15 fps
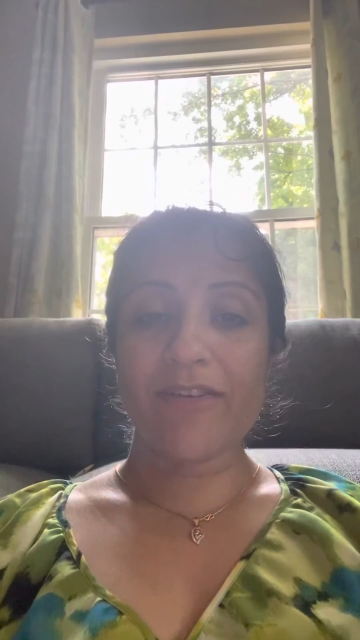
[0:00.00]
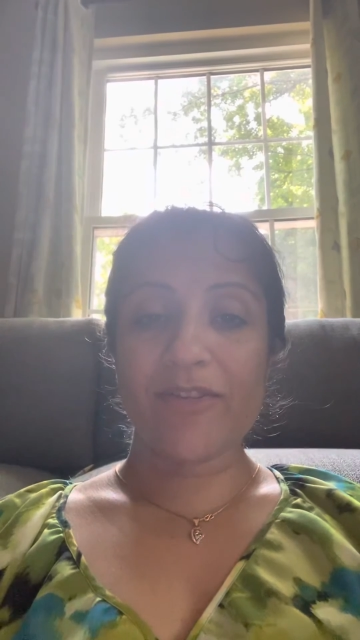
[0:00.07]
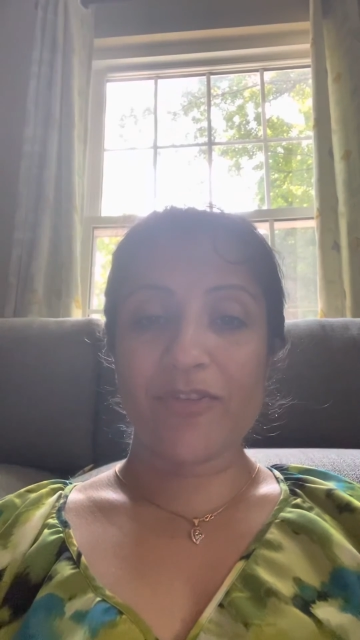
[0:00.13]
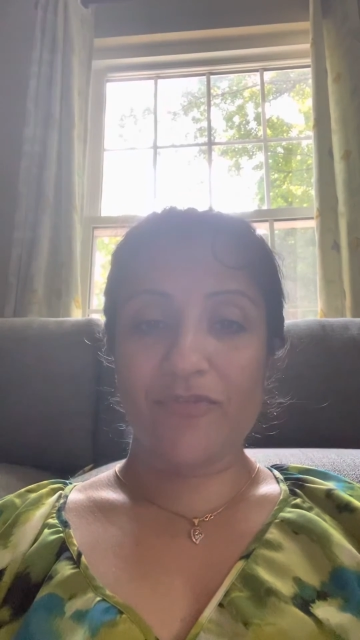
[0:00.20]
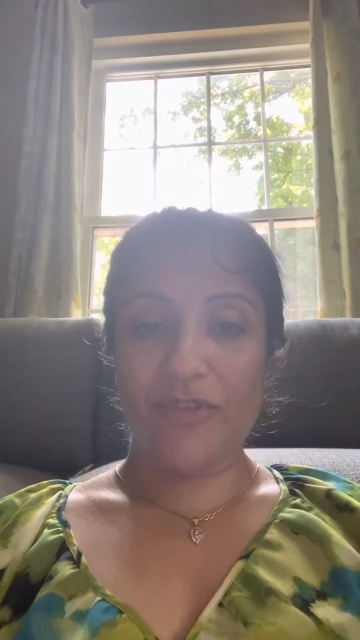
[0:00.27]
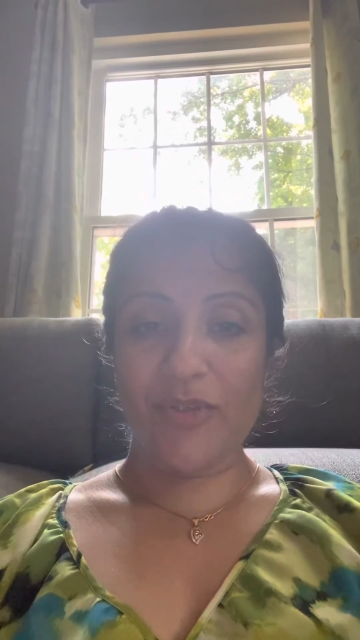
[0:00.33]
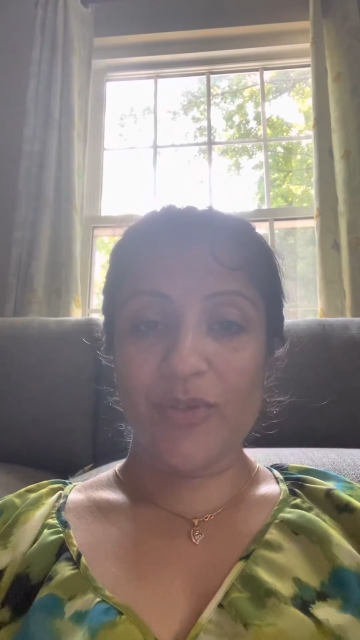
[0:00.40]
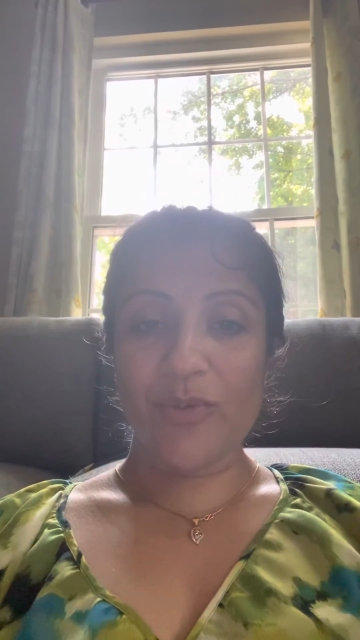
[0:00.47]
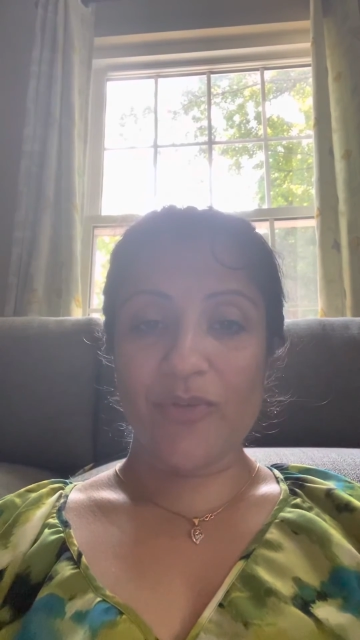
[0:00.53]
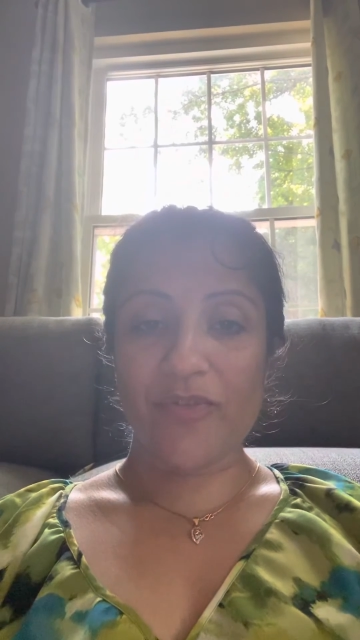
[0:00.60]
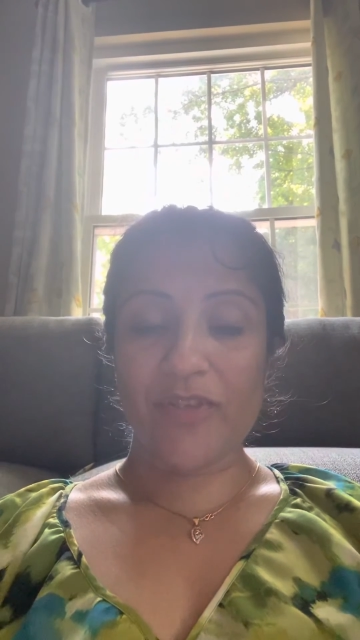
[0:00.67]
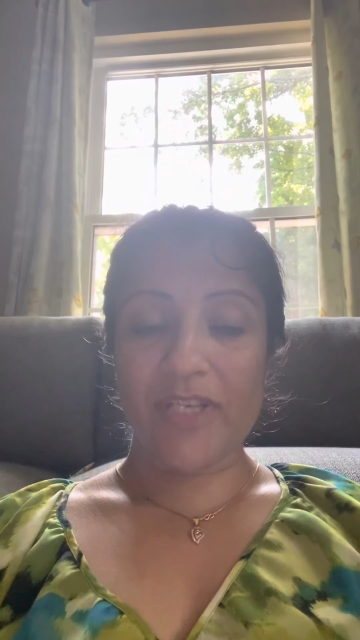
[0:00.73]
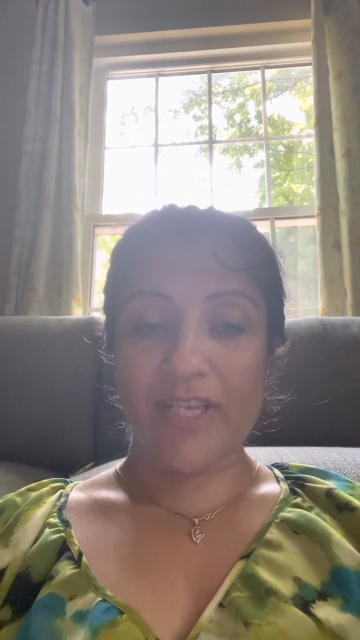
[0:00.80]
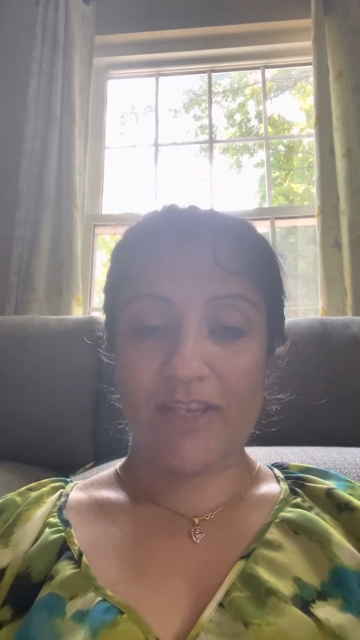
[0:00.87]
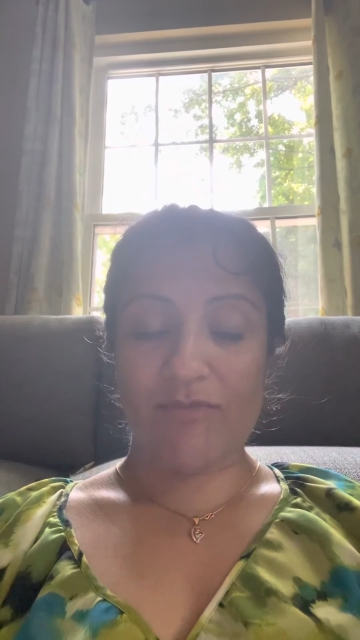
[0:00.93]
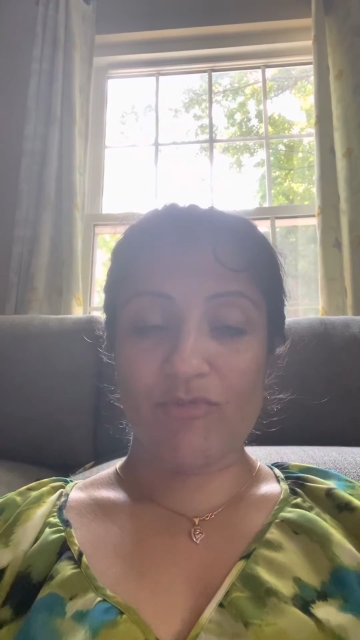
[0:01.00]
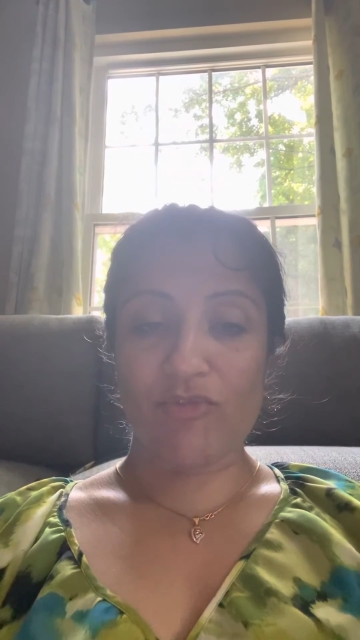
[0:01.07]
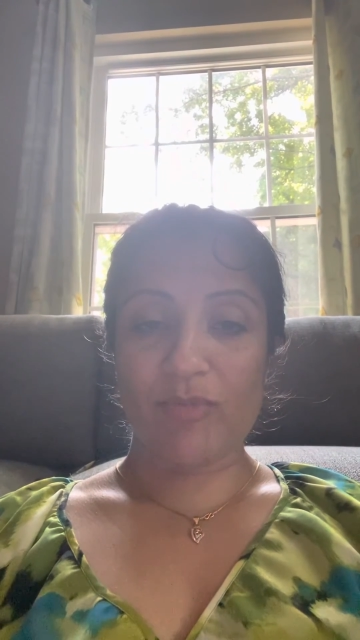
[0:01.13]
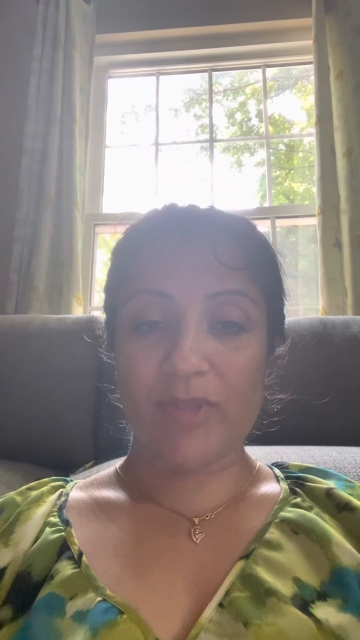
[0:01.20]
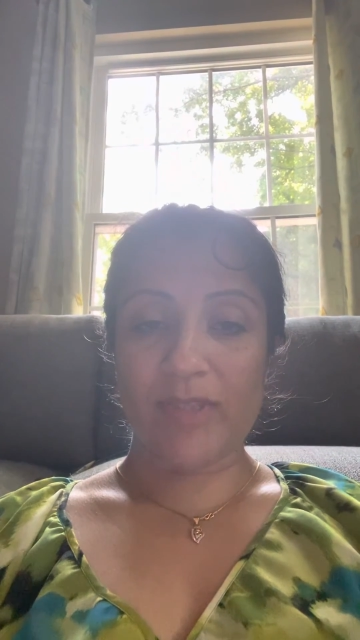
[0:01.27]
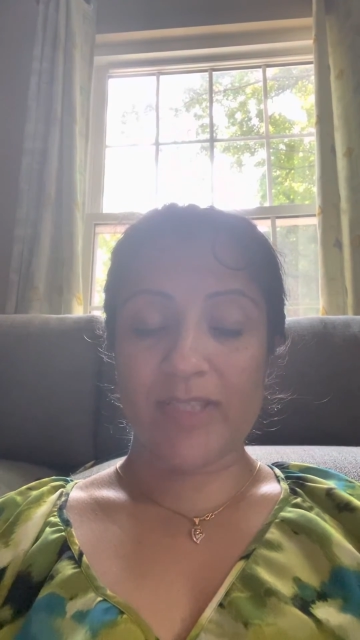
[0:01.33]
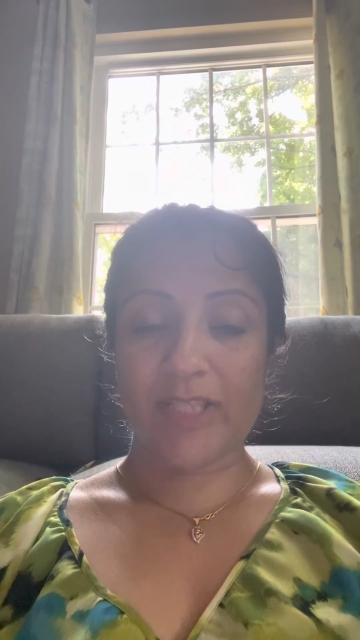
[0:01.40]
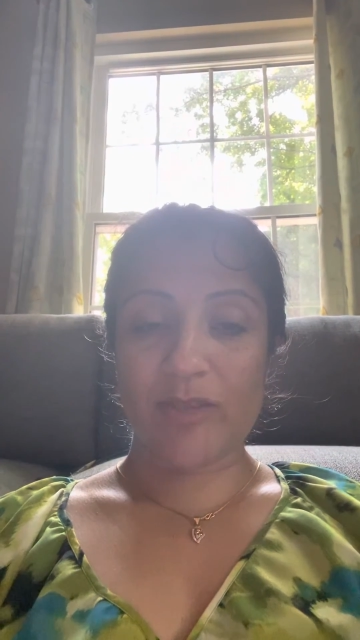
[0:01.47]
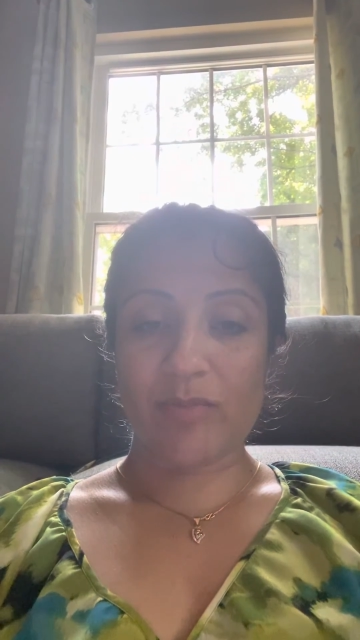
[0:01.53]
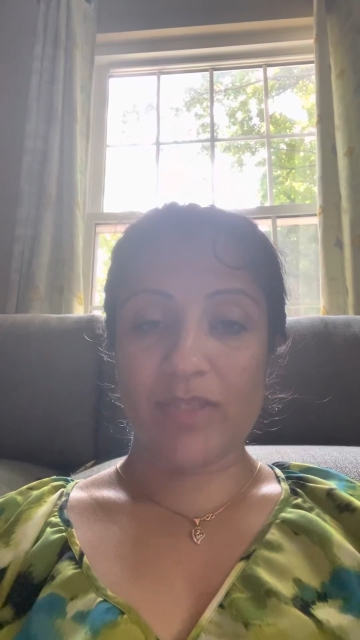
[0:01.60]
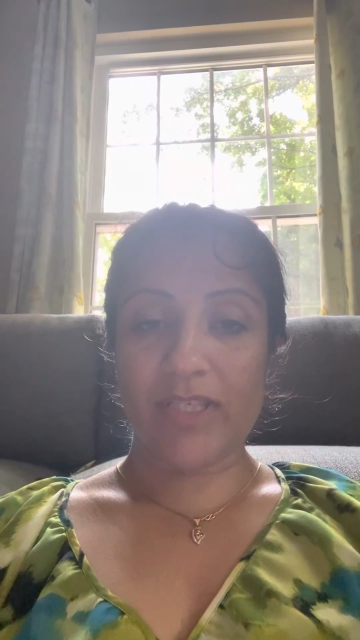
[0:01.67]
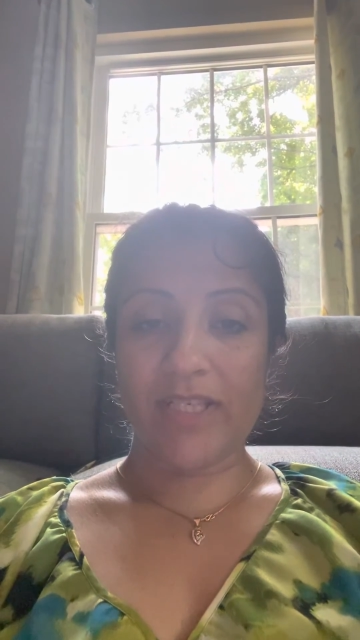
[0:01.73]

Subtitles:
the few of the neck movements that